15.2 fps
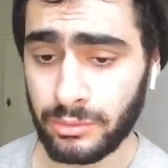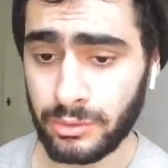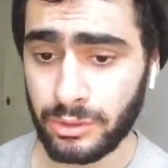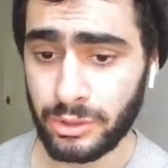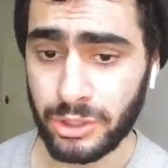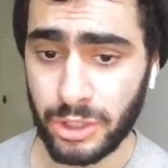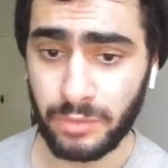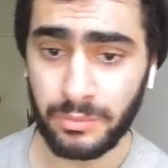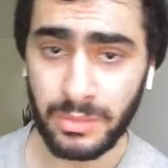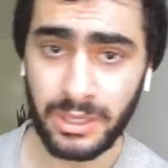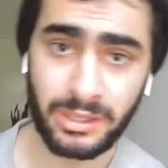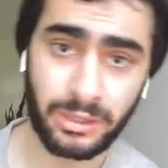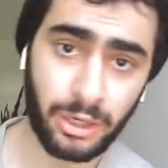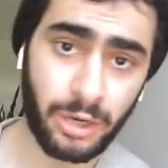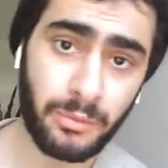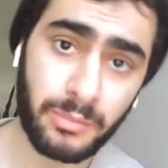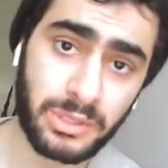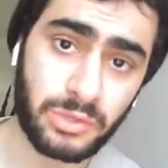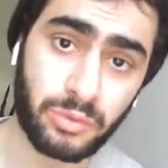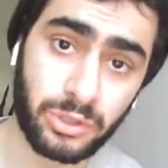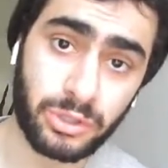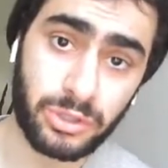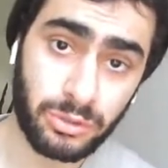Show me in the comments
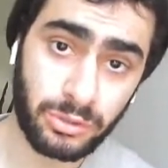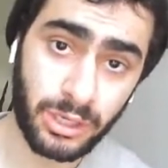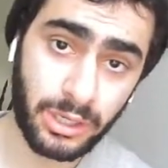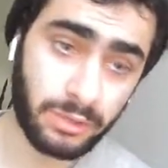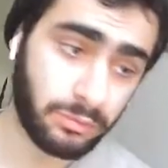what you like,